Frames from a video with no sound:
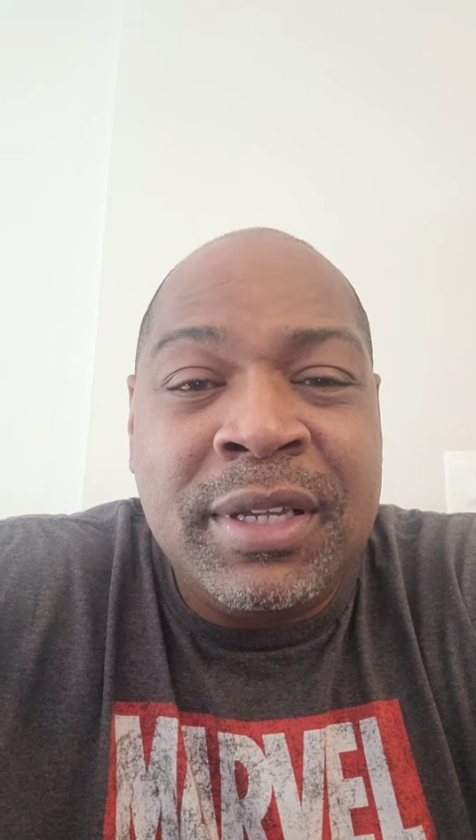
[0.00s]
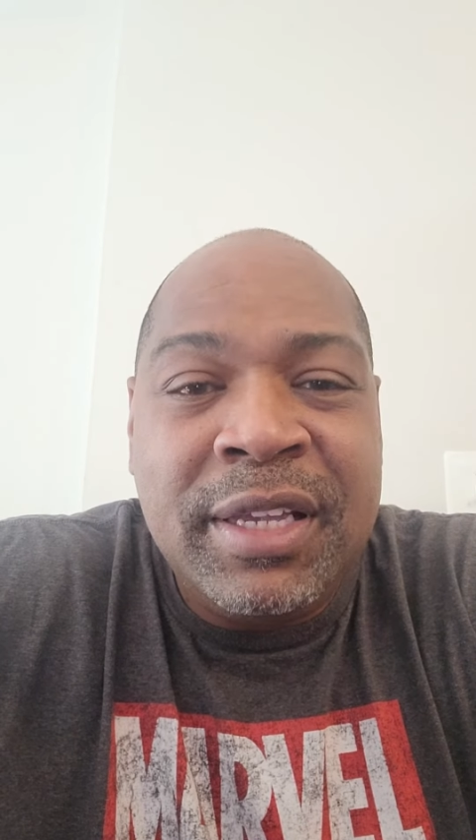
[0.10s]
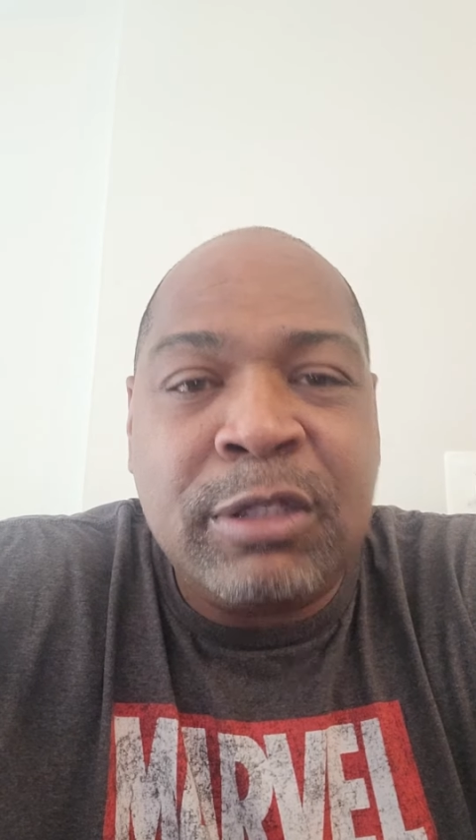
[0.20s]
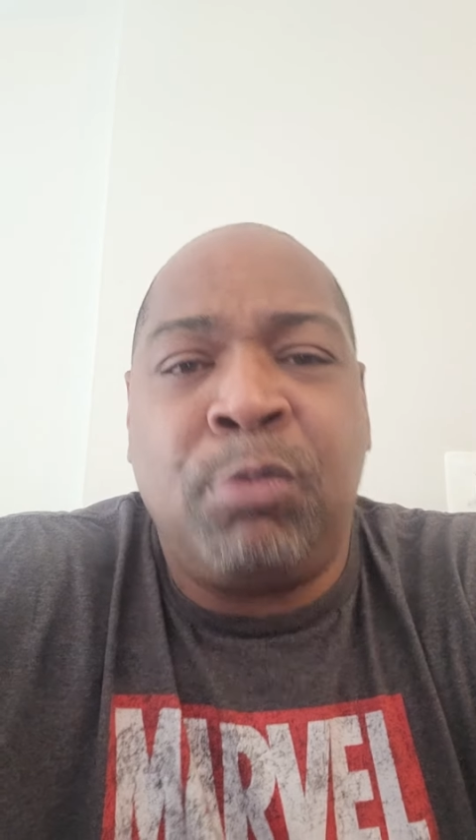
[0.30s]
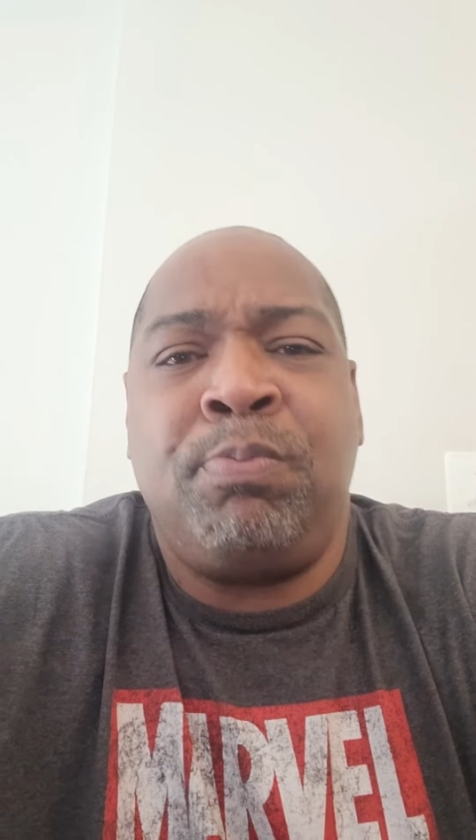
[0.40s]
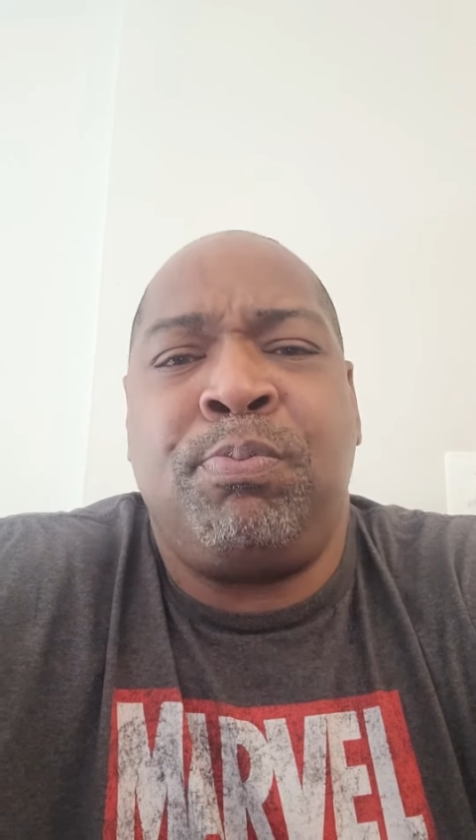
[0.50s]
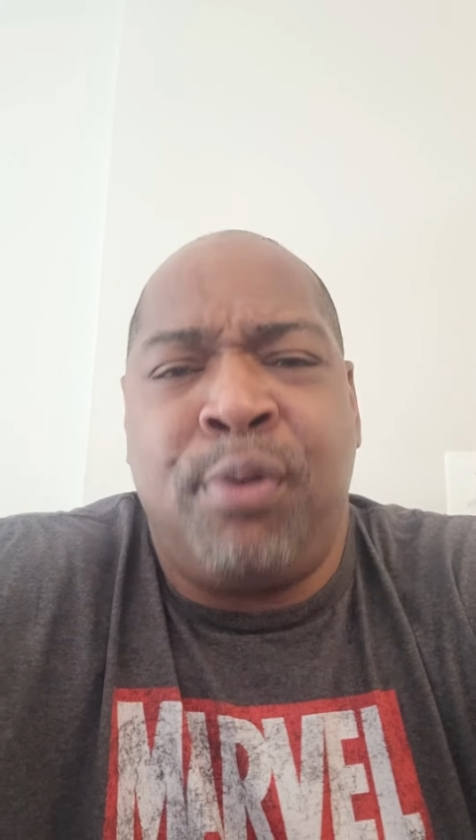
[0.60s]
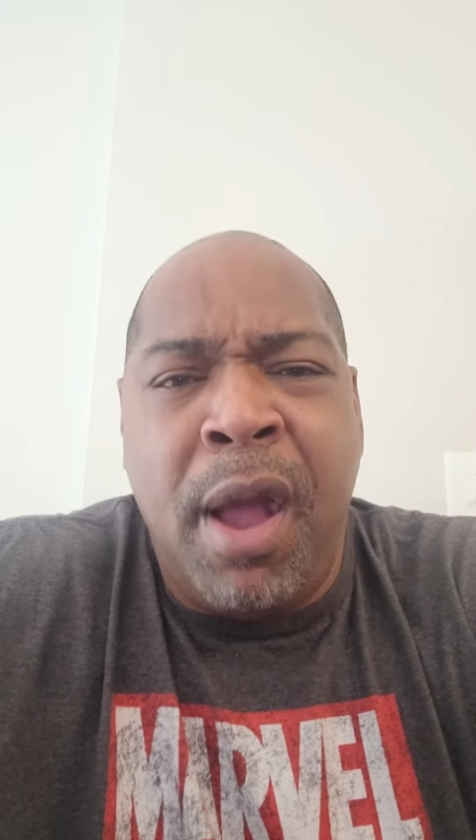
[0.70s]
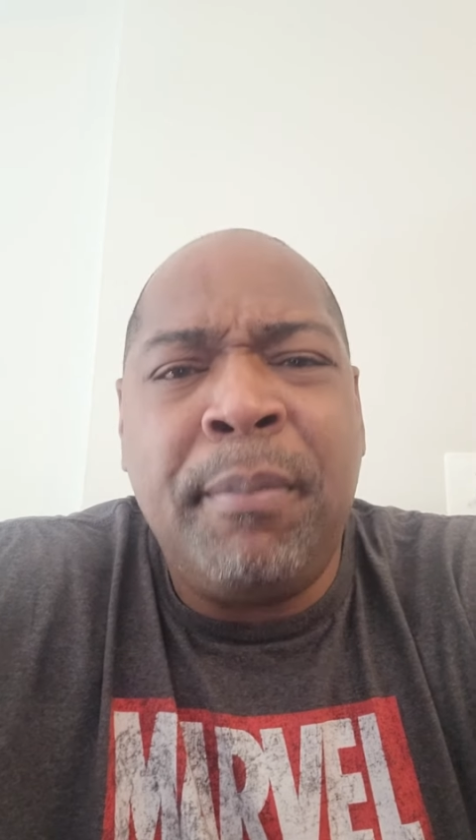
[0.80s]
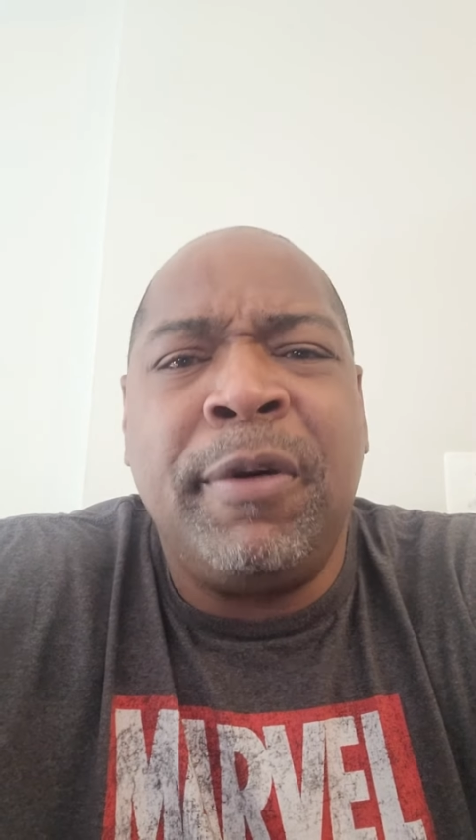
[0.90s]
It's
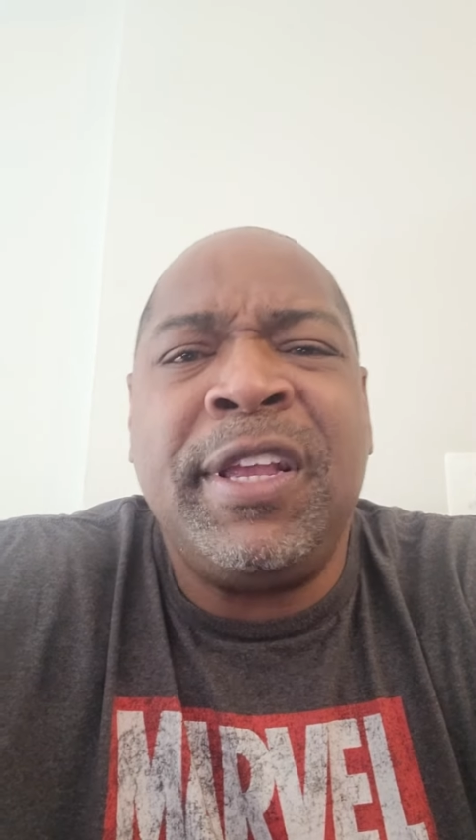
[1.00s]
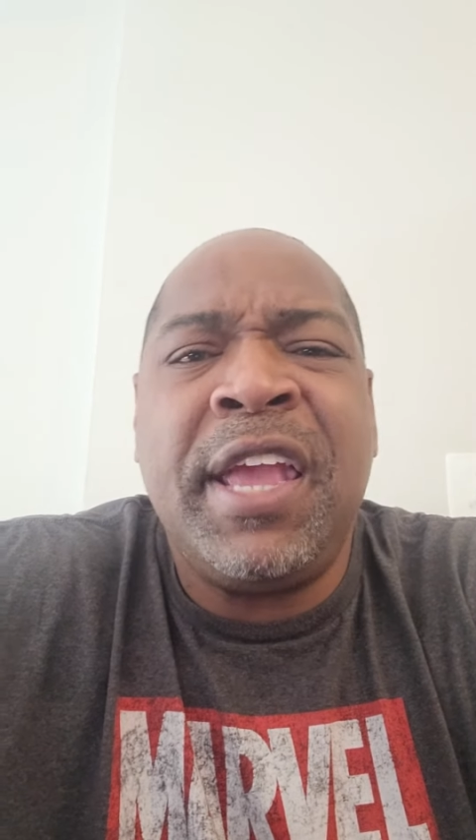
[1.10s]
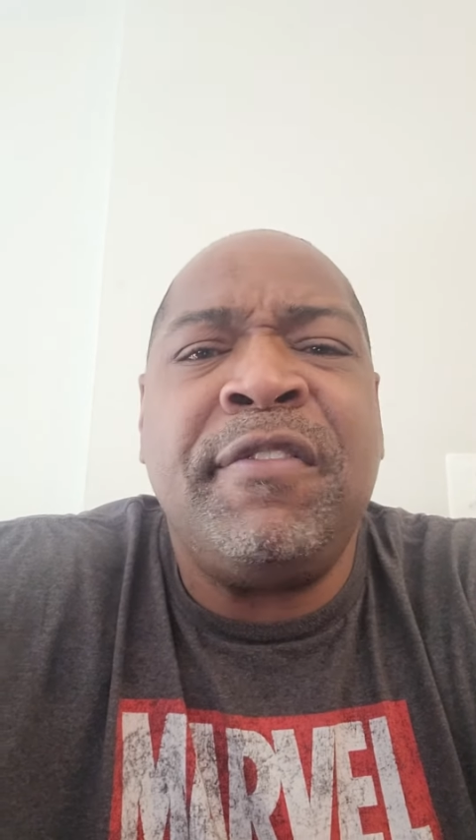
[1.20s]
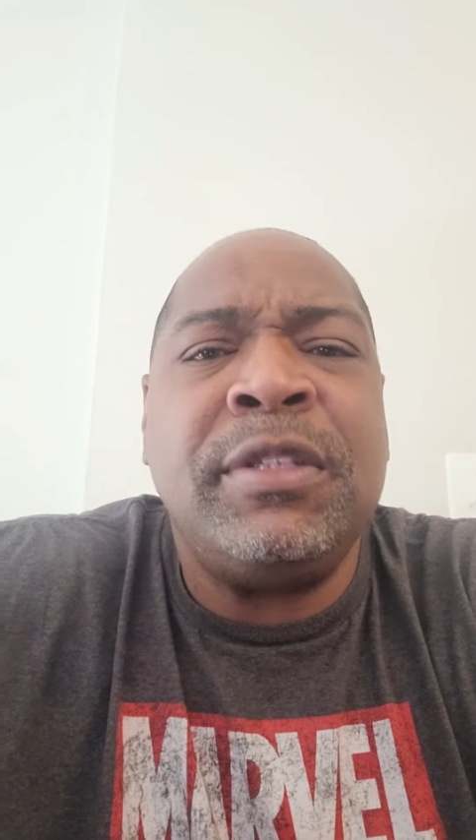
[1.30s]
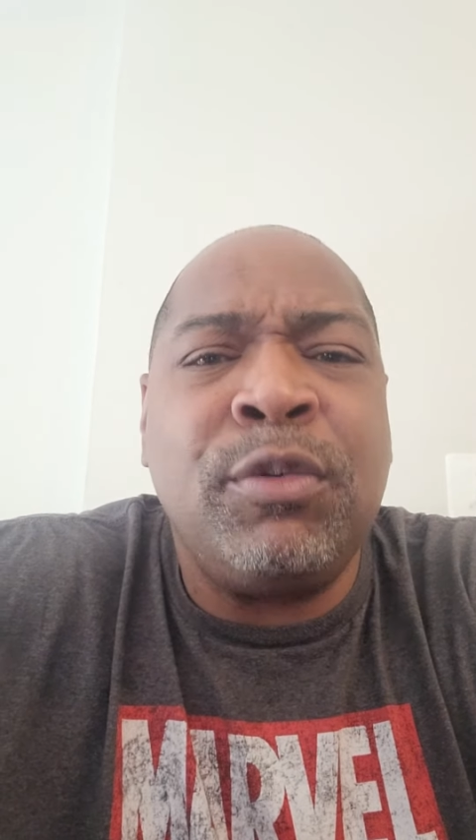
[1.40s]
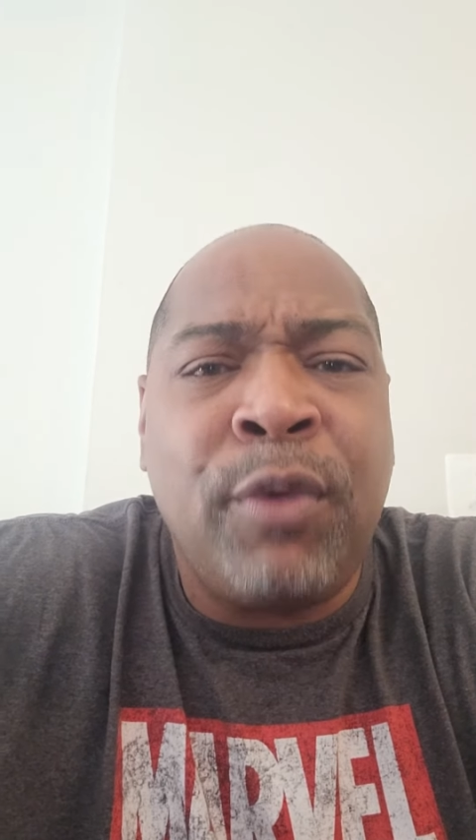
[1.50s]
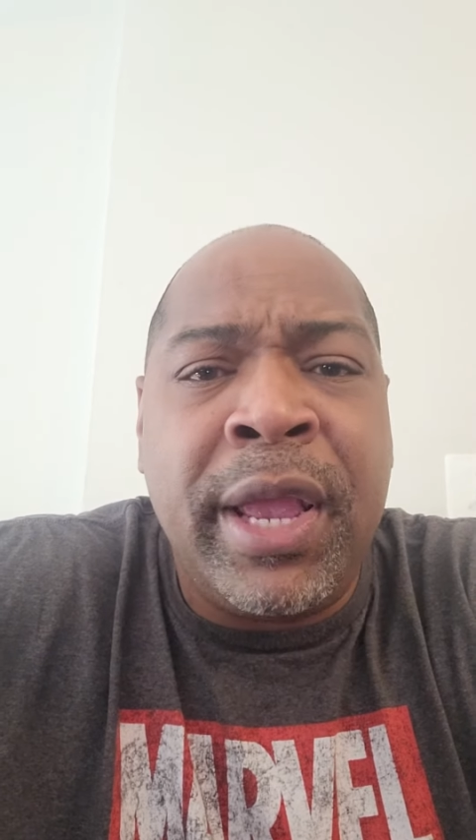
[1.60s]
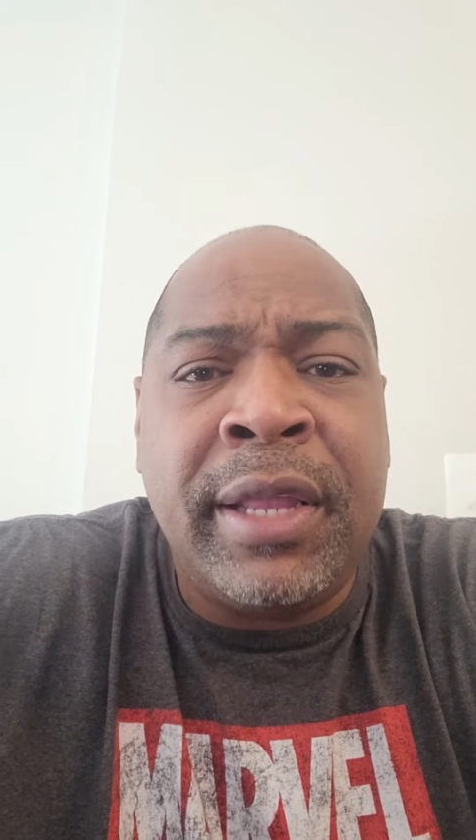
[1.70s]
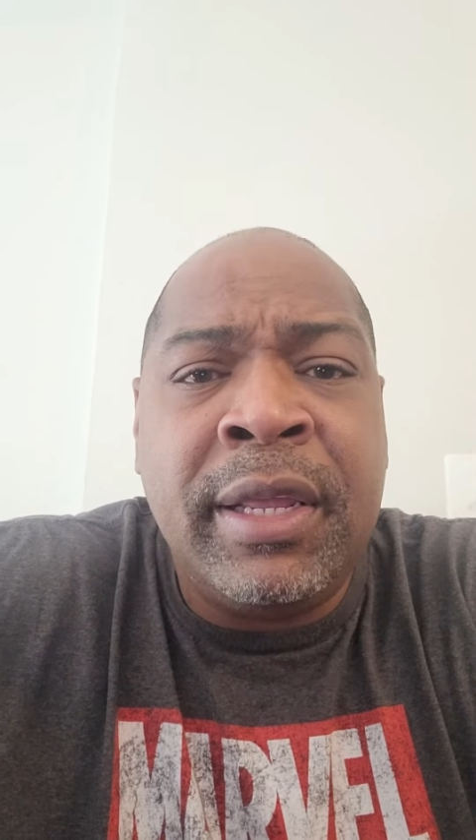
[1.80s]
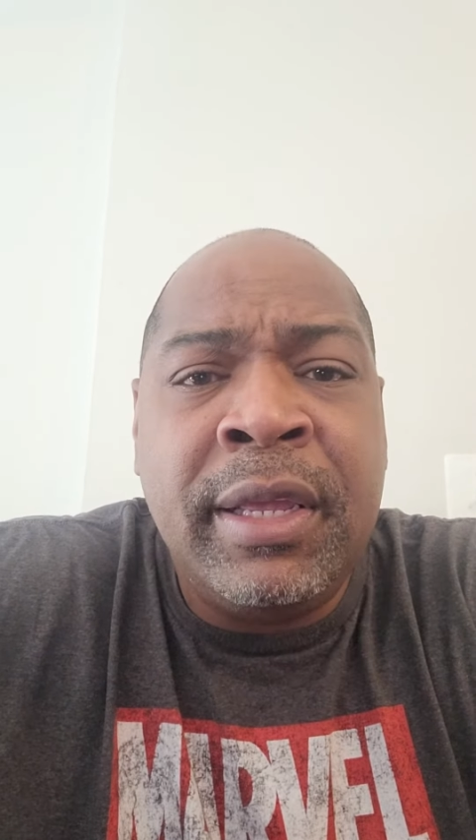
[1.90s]
problem of Kevin Durant